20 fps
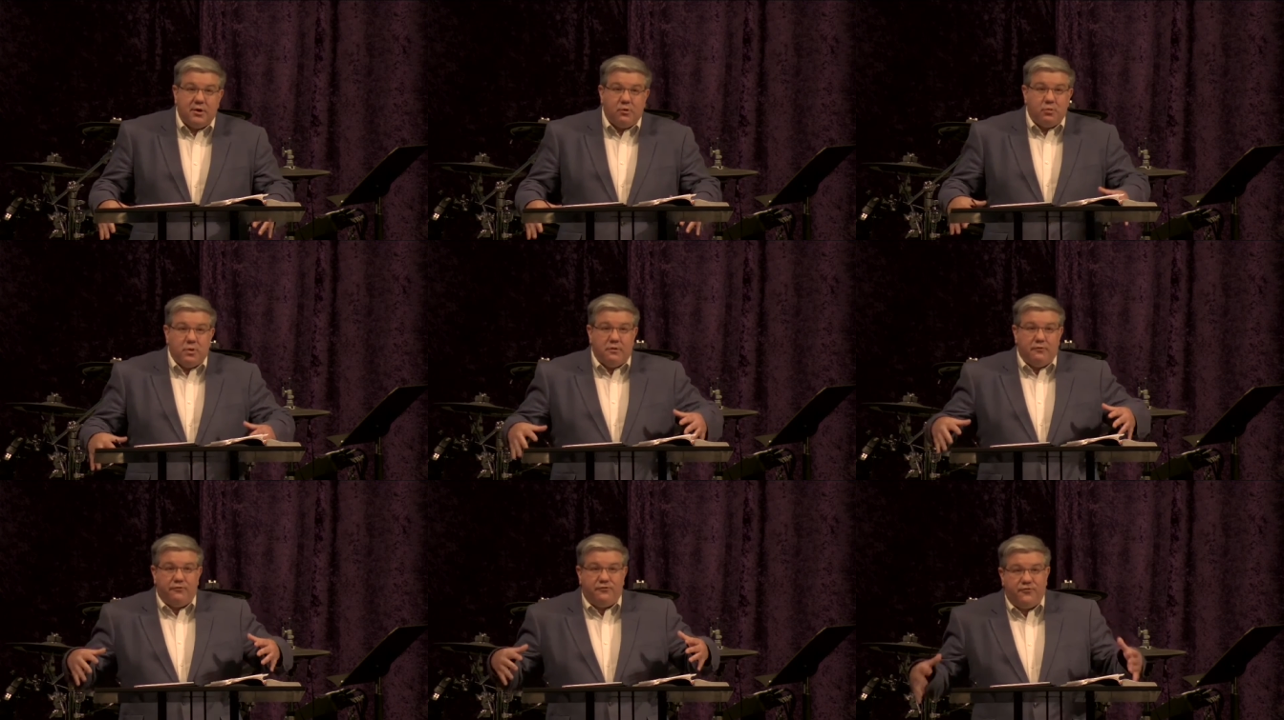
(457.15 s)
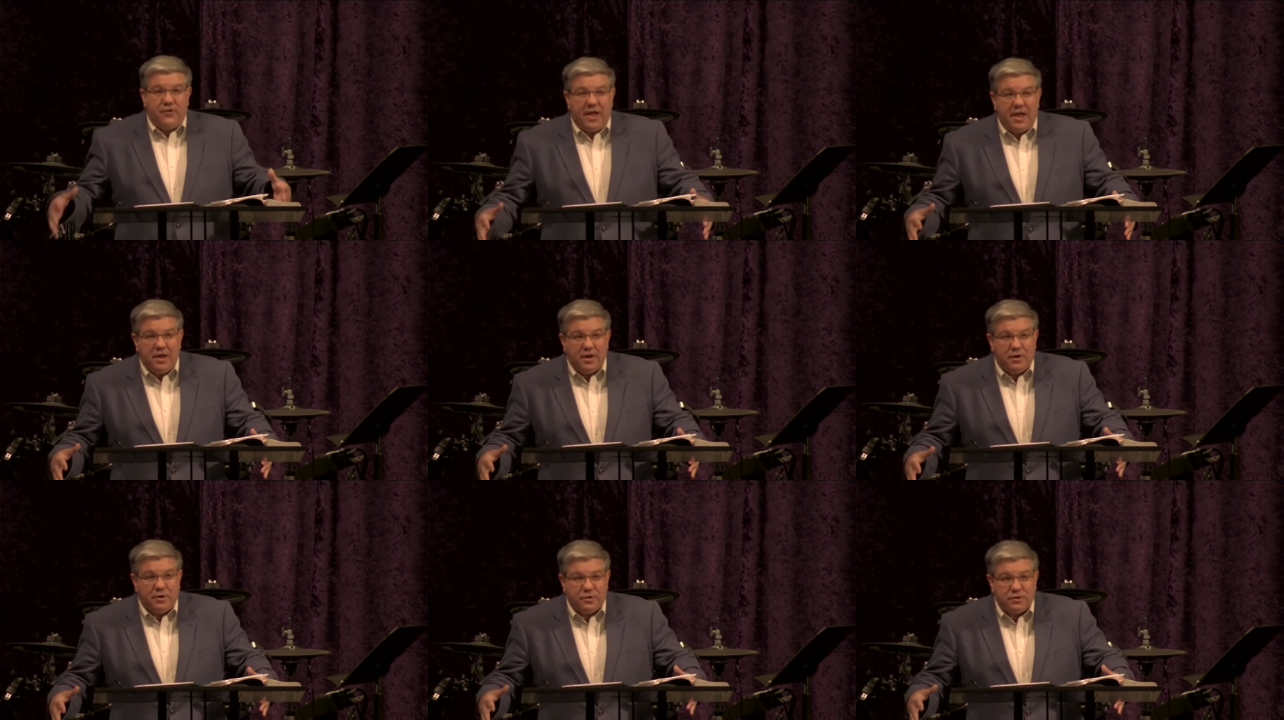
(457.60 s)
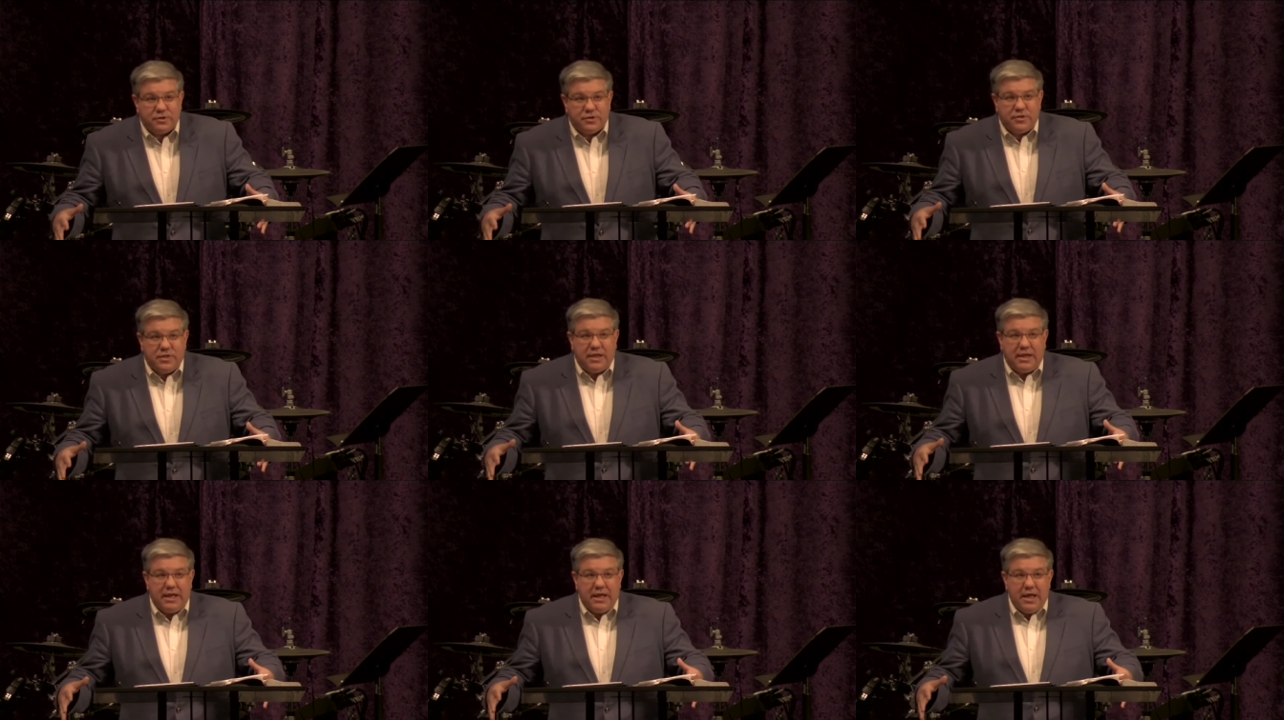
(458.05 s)
it
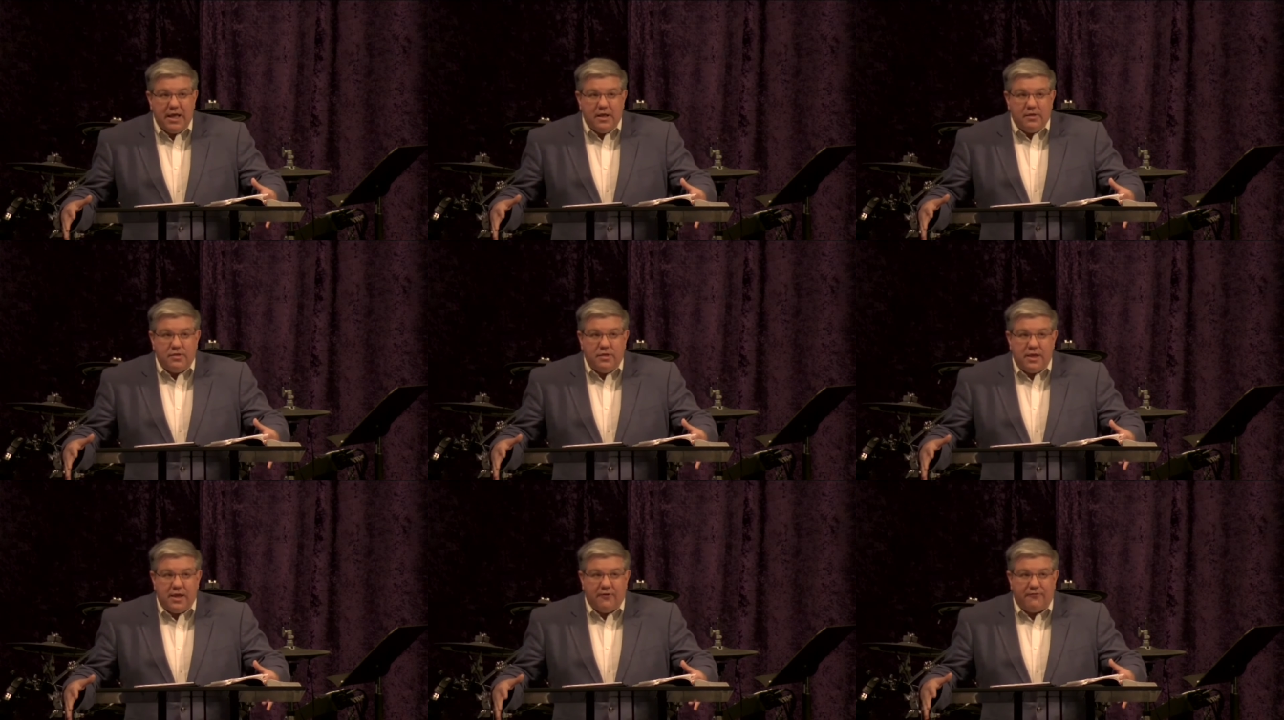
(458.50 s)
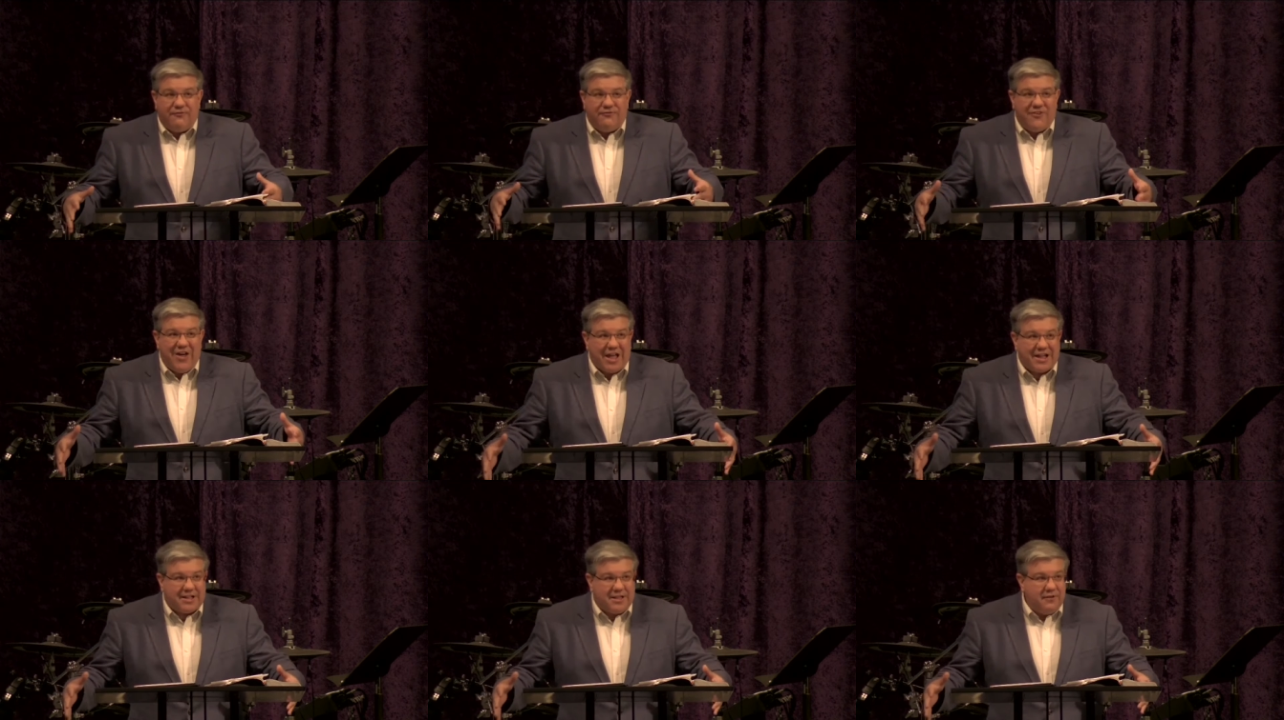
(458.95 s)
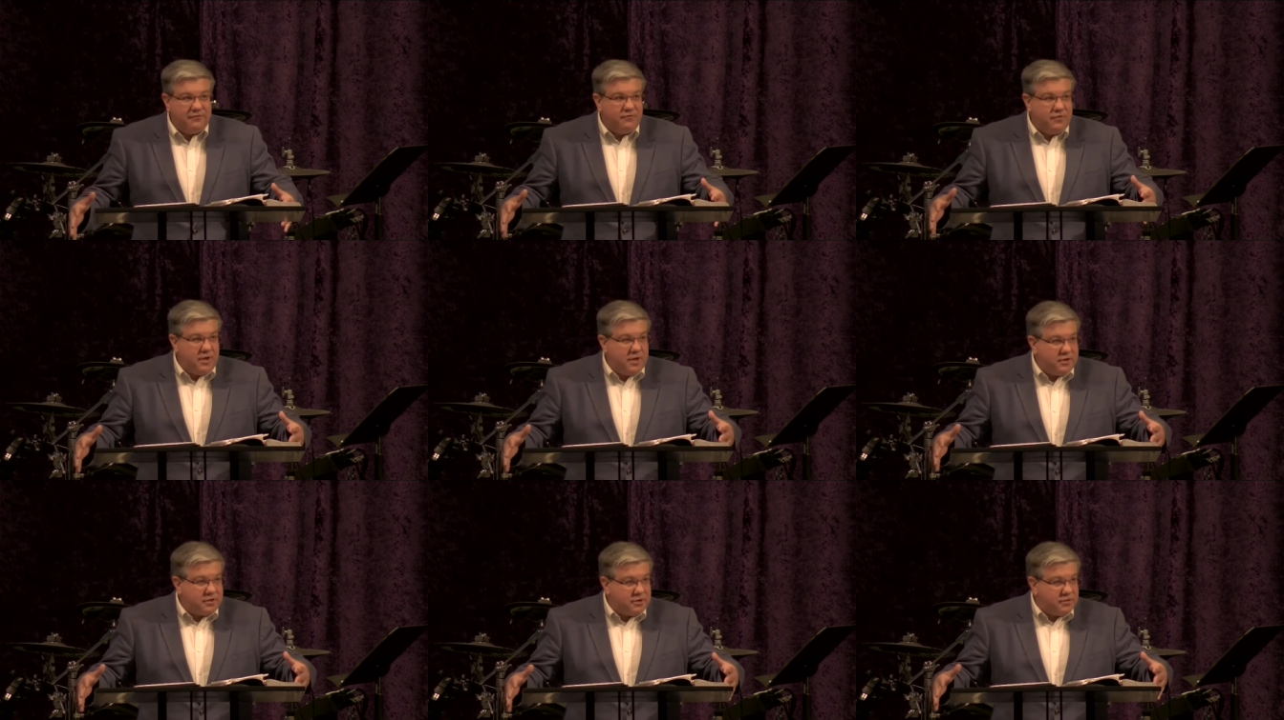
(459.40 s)
reveals the
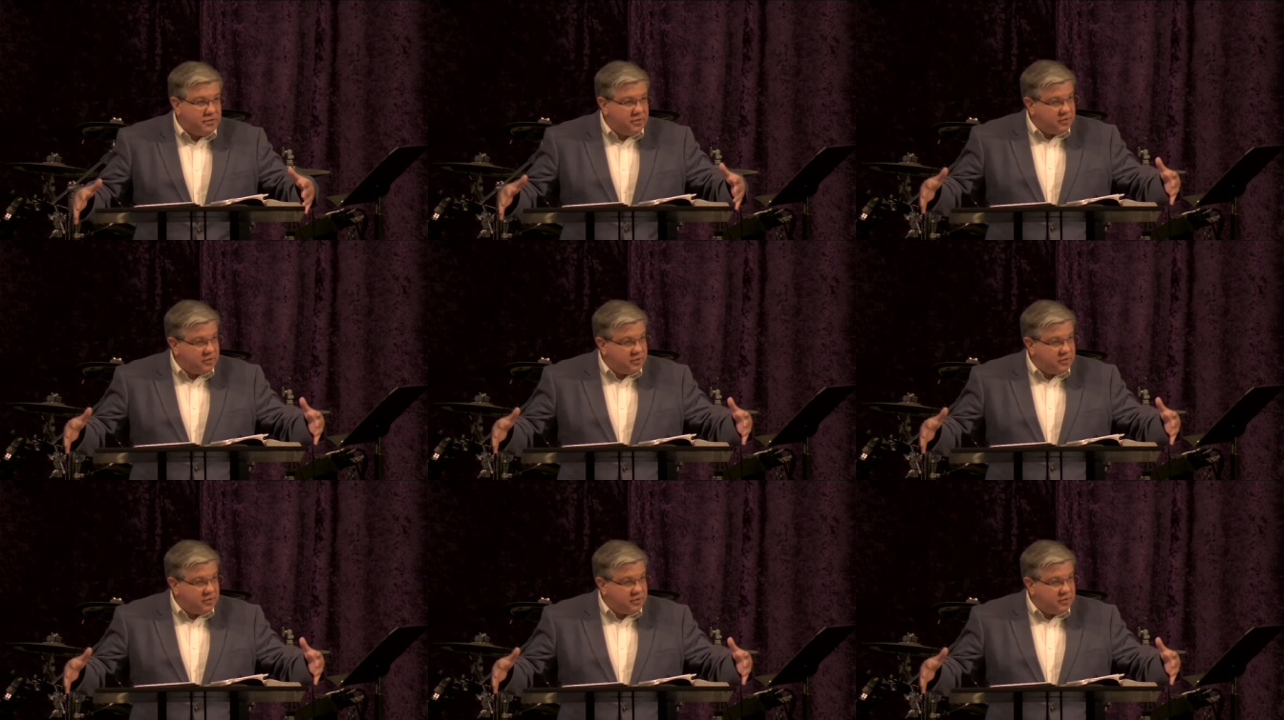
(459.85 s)
effectiveness,